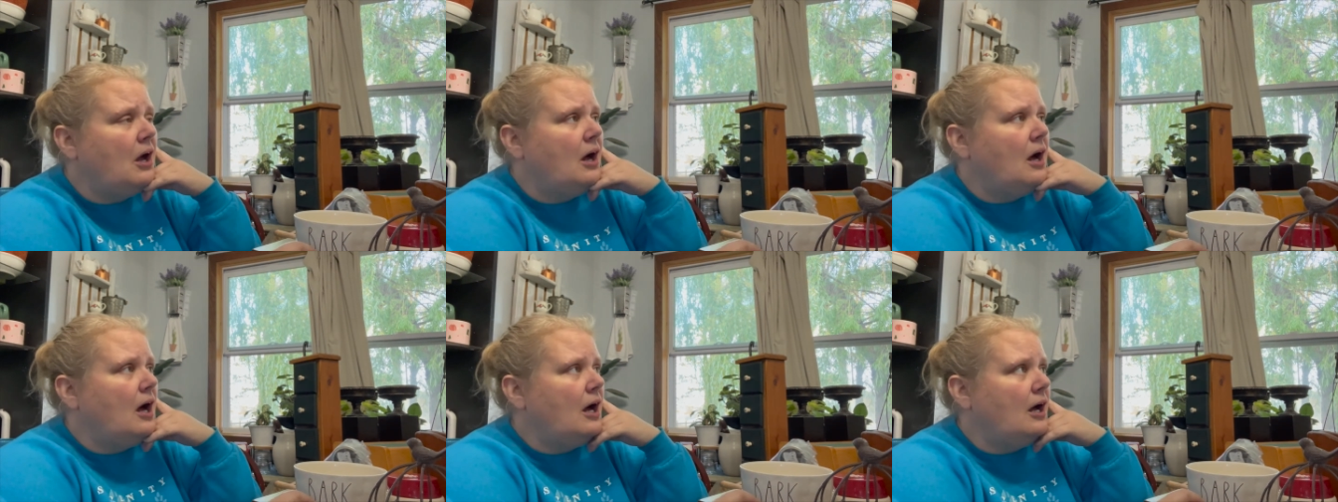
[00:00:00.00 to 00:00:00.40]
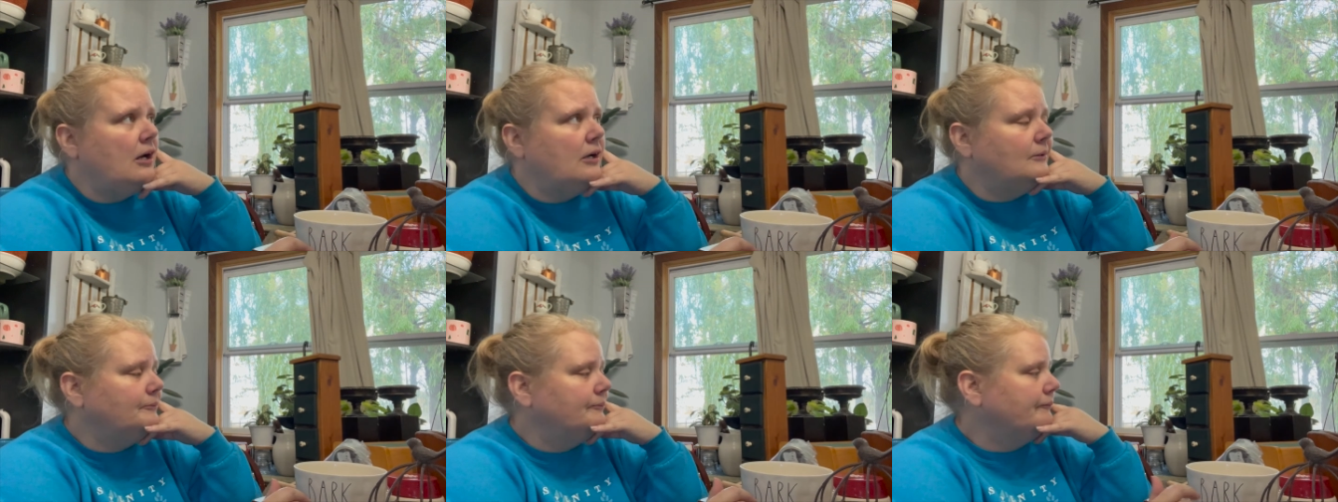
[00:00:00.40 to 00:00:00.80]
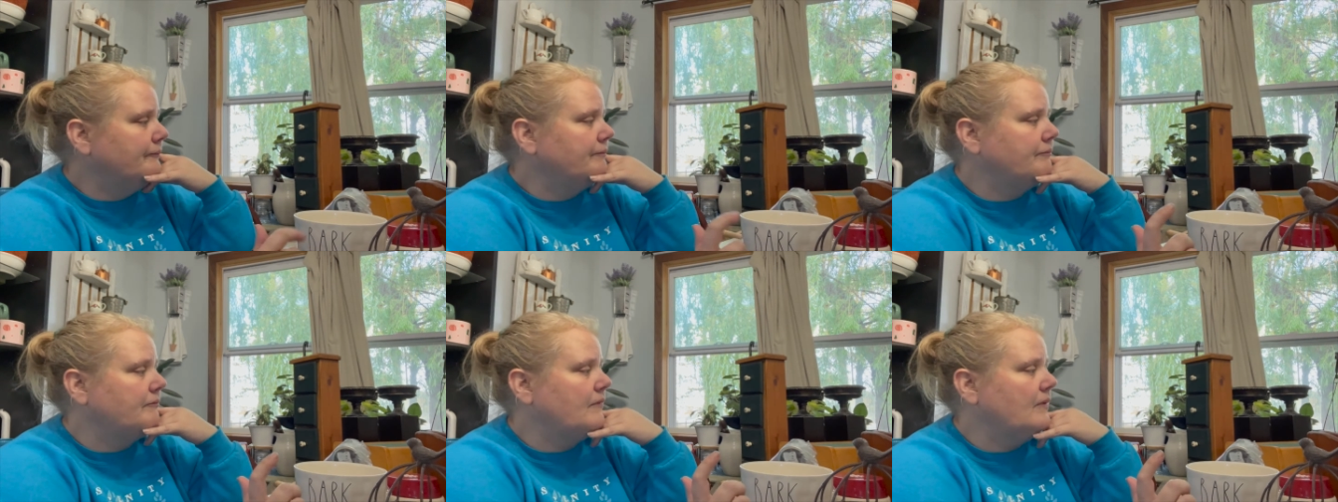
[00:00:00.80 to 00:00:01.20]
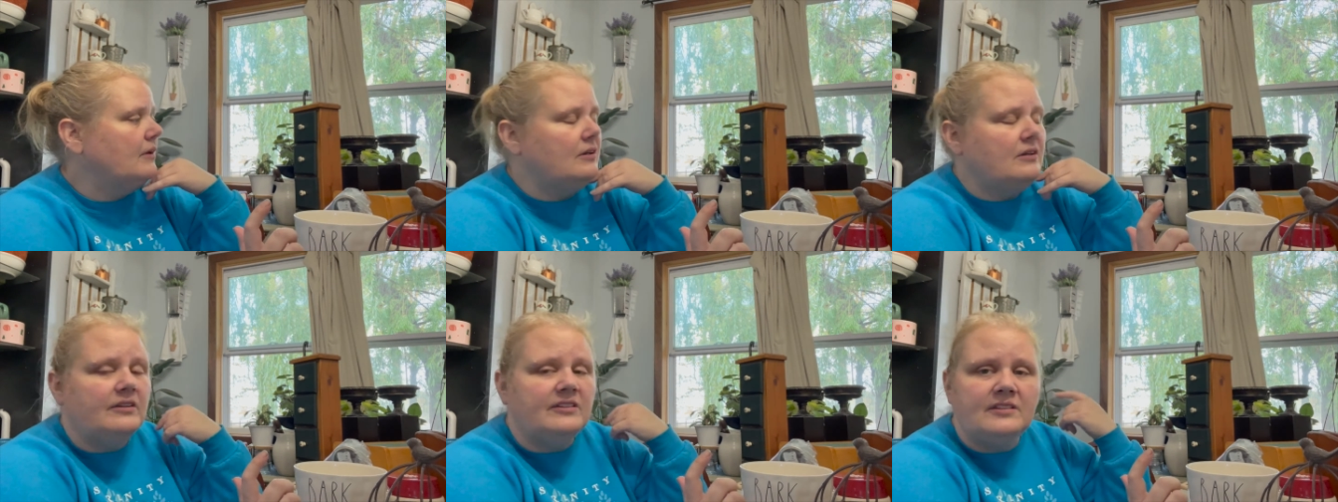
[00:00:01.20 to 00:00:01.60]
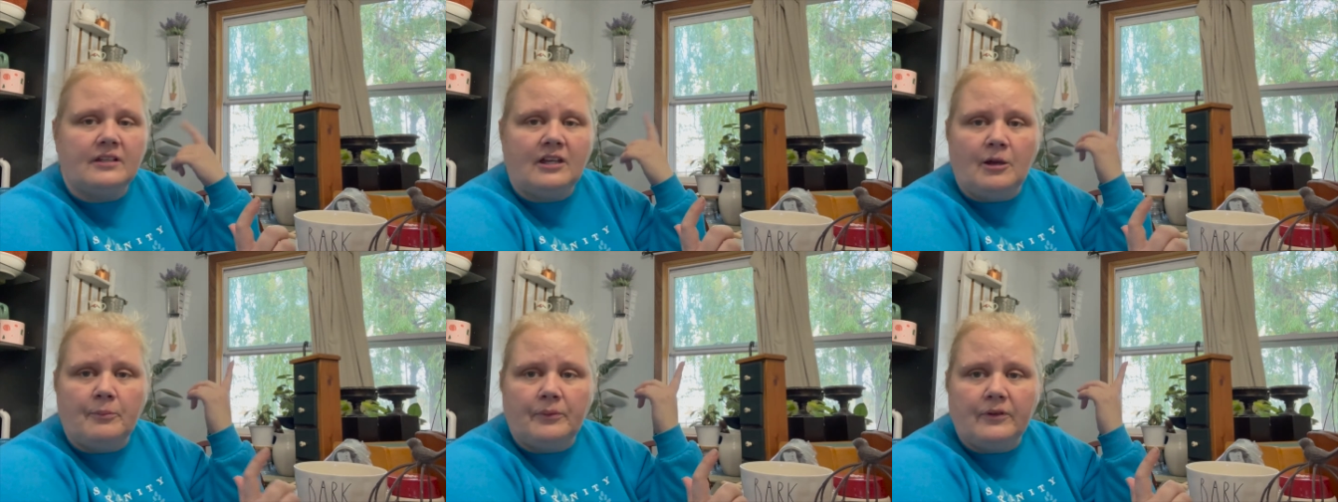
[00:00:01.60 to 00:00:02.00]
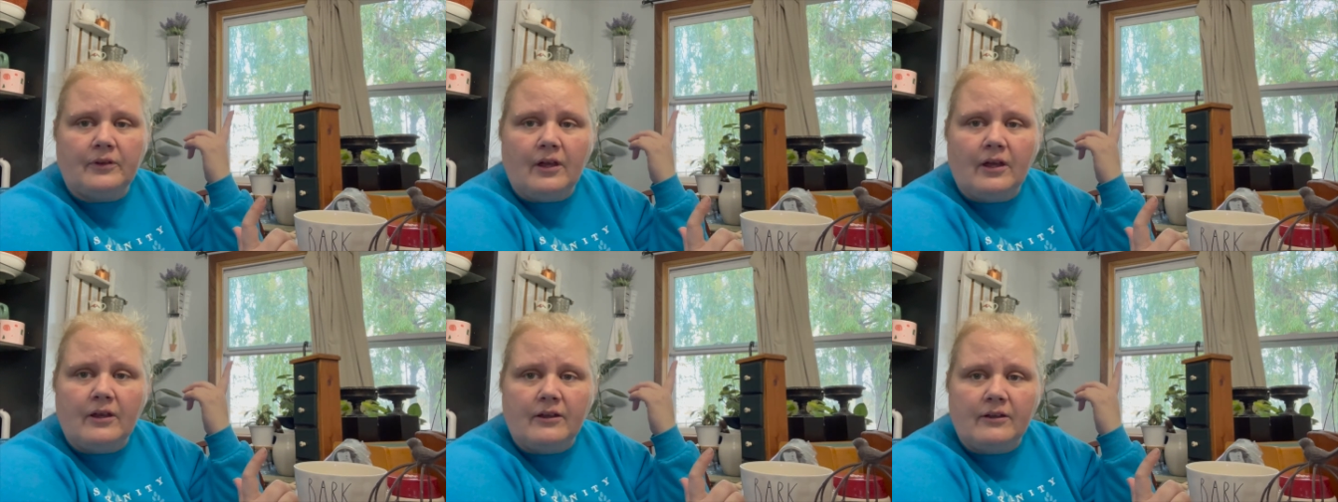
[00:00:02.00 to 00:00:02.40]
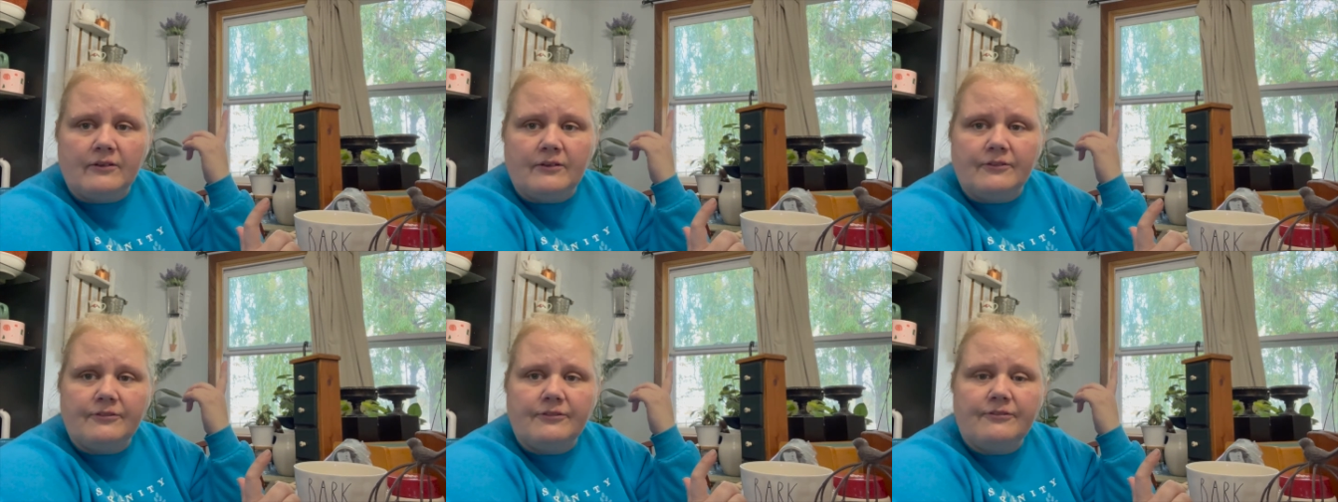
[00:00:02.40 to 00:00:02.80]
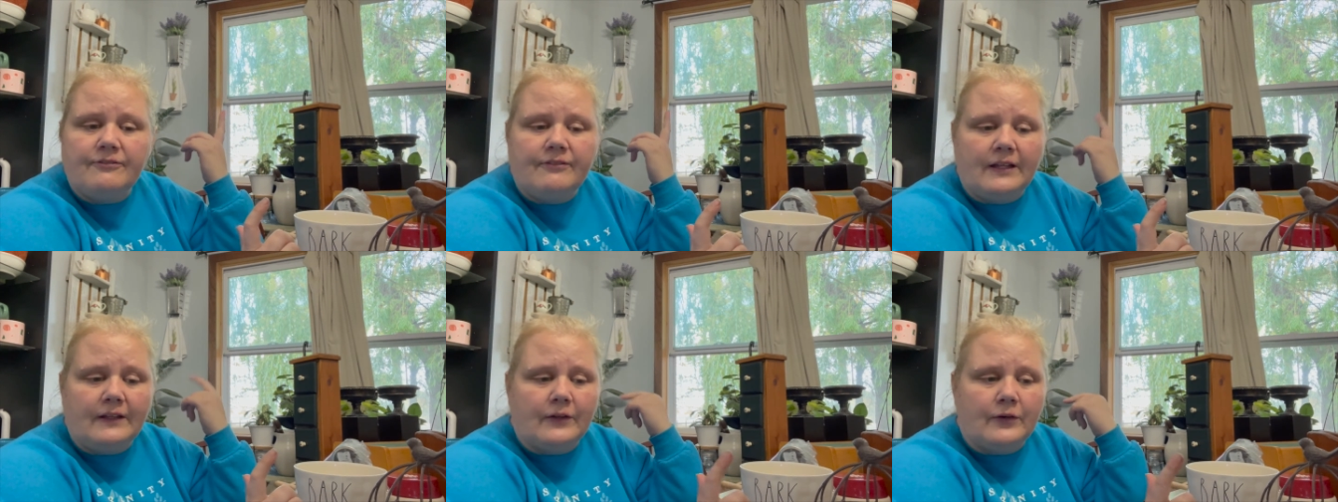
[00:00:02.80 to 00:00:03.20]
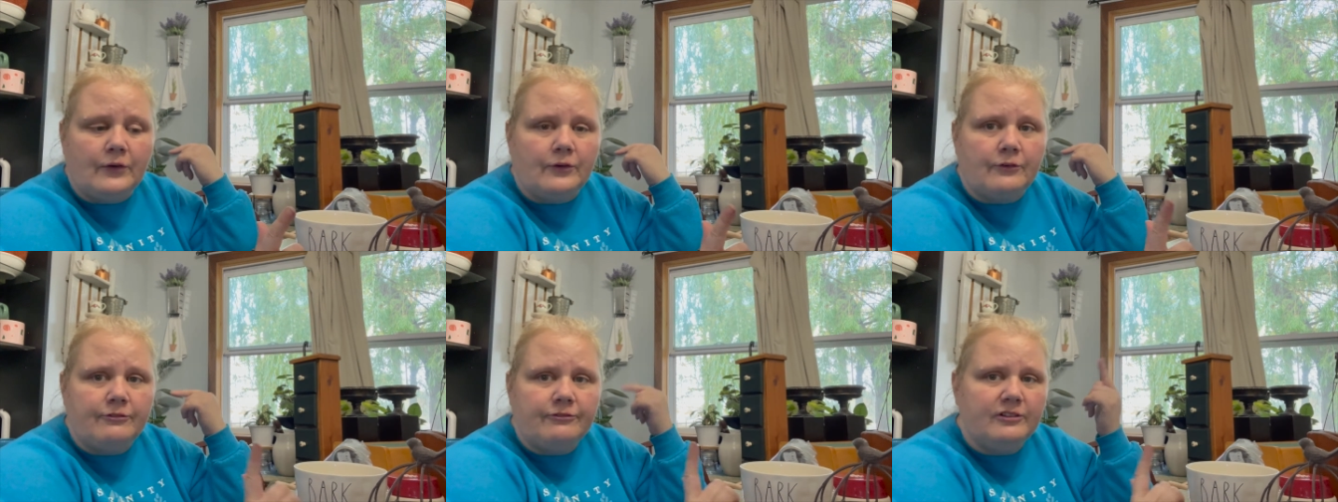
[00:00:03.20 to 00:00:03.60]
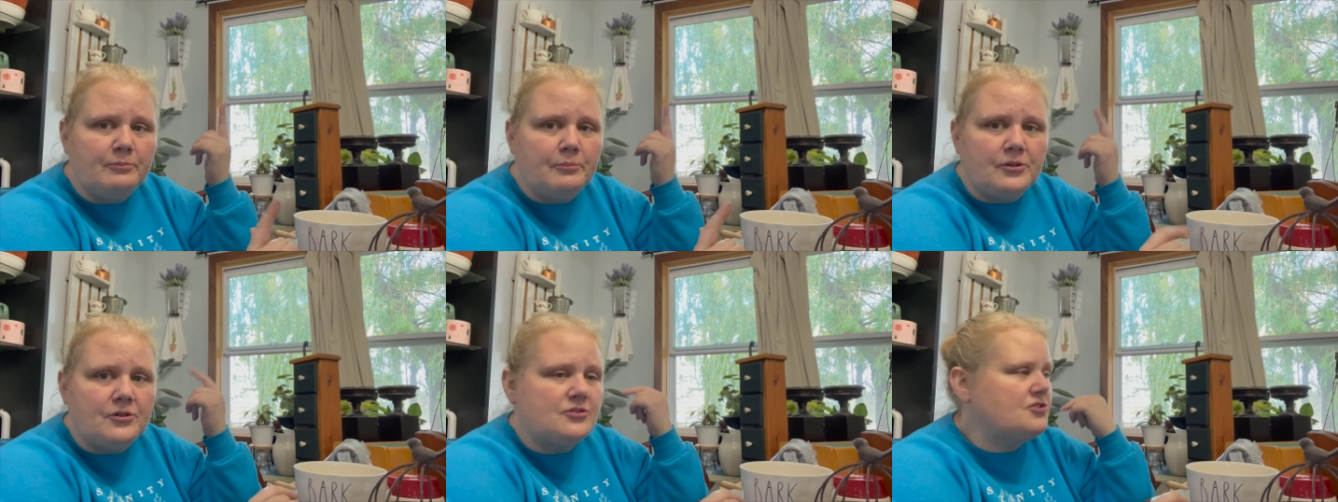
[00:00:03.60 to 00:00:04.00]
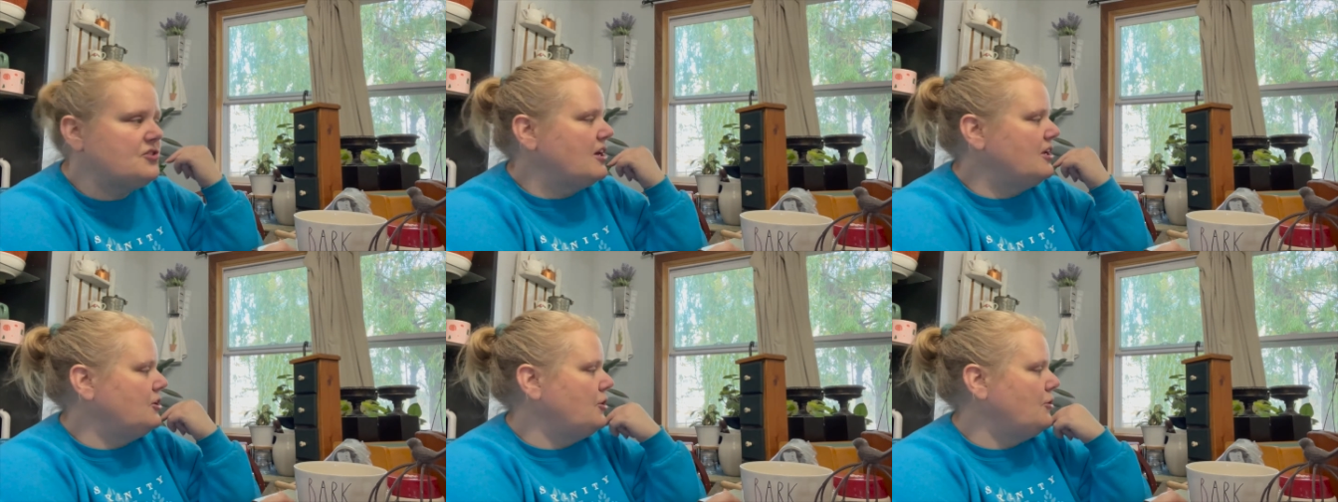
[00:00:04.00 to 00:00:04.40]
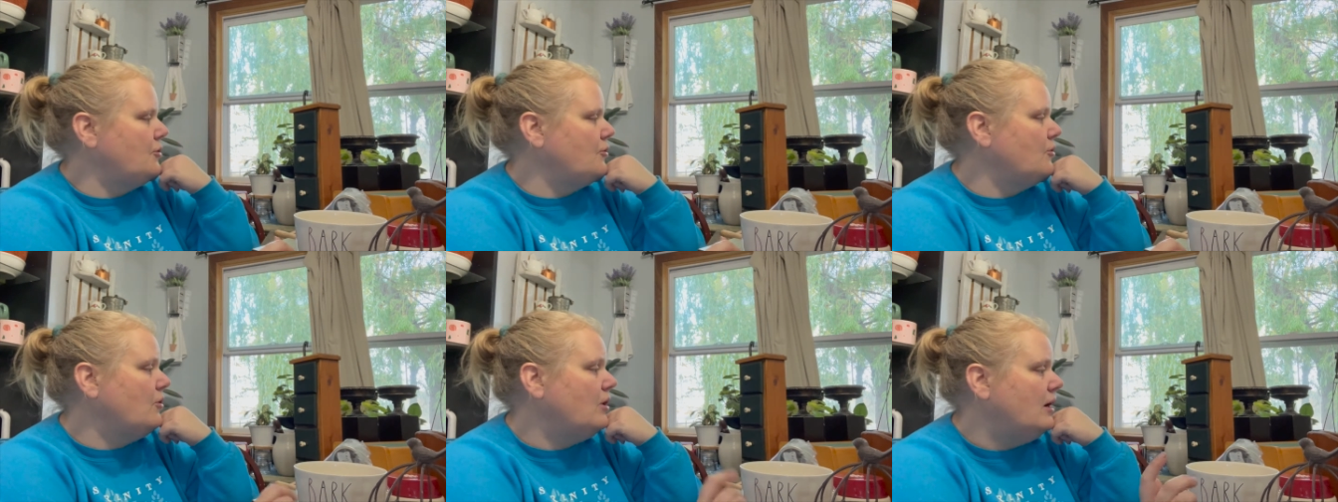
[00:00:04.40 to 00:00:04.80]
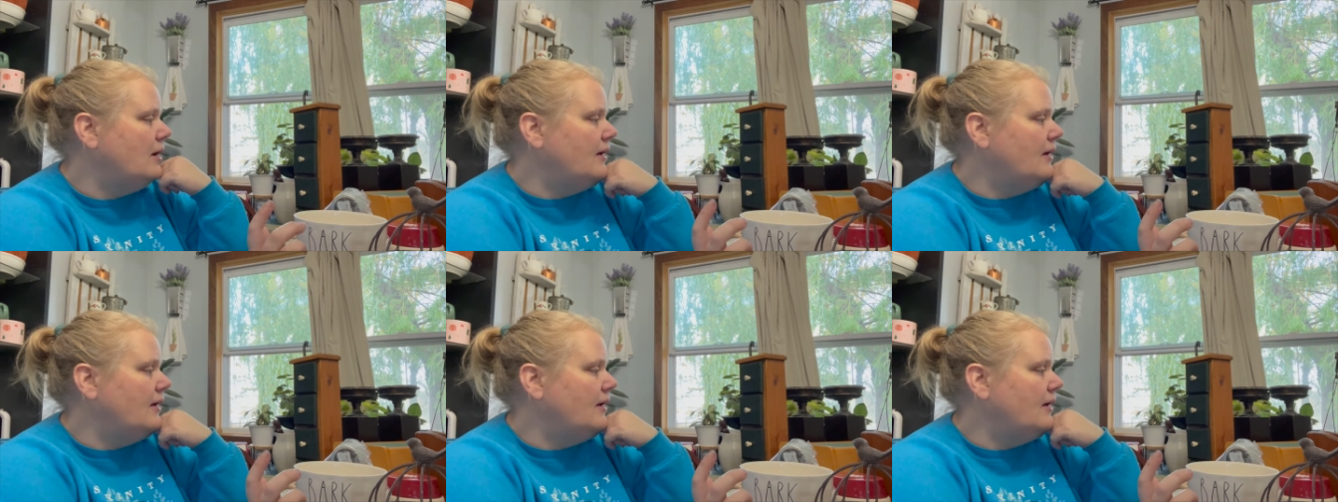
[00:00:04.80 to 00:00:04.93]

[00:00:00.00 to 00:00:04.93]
So a couple of fellow flippers I know